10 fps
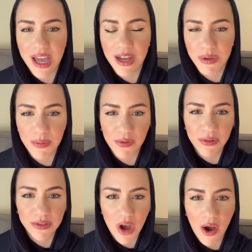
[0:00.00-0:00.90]
and
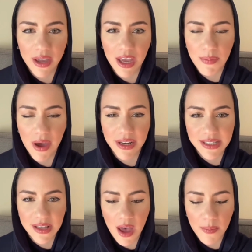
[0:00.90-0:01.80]
people talking about
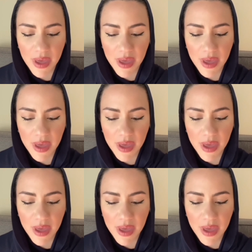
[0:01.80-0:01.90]
Islam,